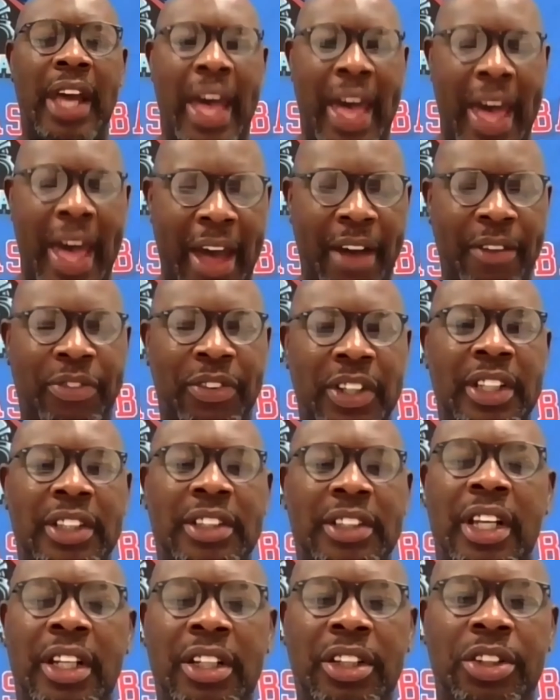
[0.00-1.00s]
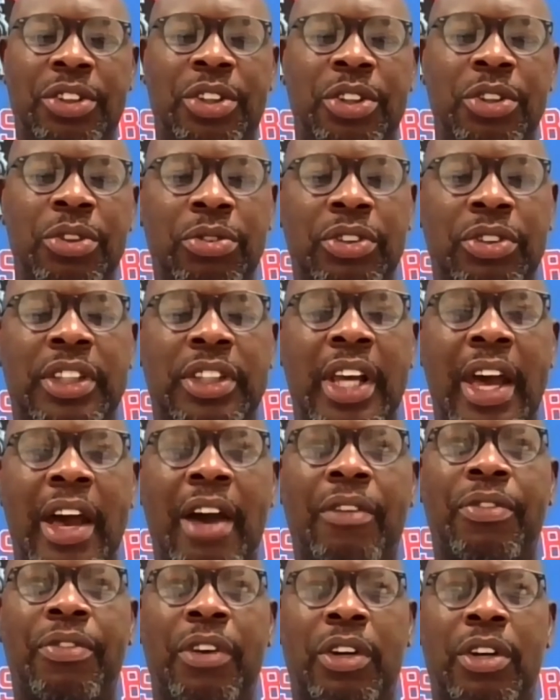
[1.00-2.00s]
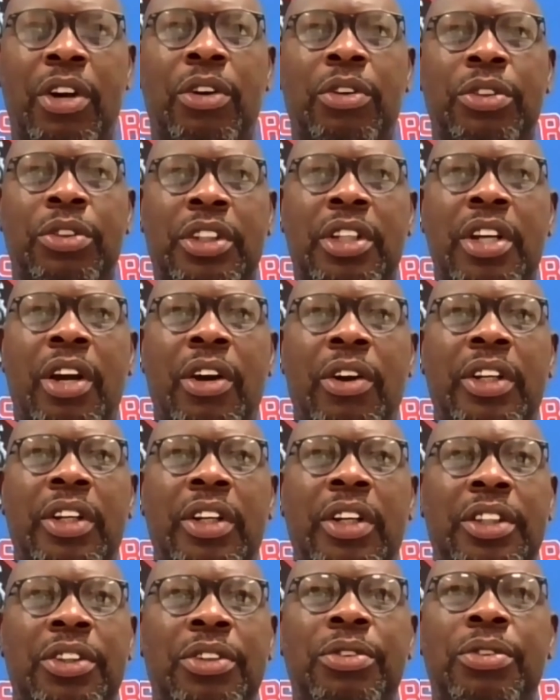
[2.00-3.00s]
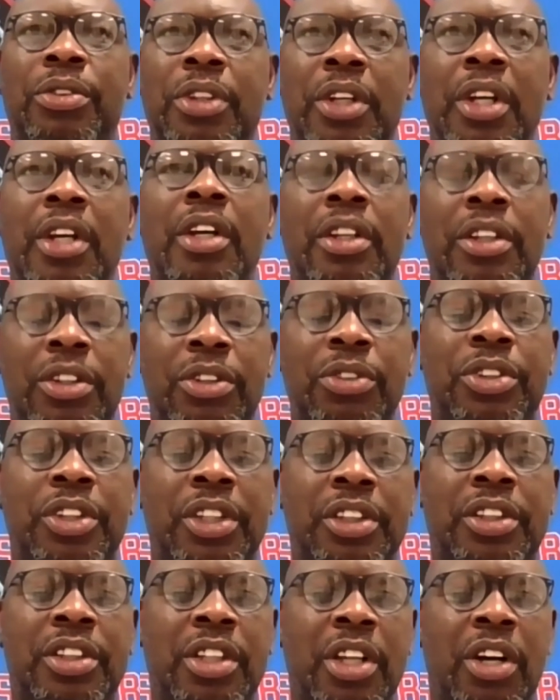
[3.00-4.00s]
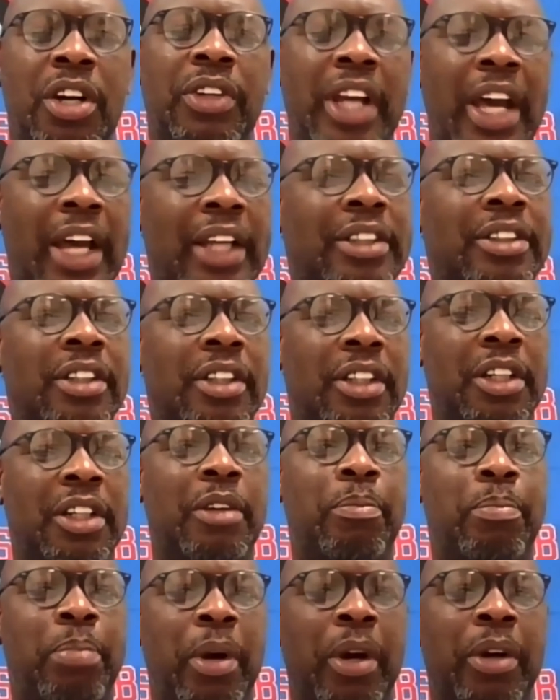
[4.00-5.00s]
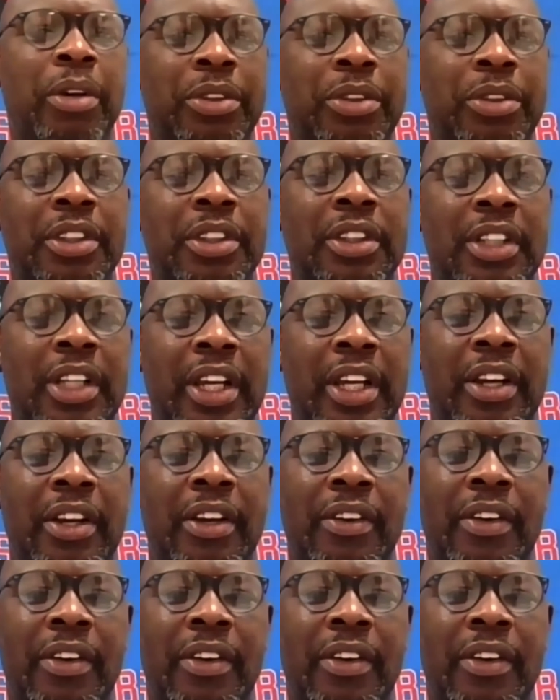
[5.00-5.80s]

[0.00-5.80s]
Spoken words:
athletes and the students have for Coach Kearney, you just know that's a good person there.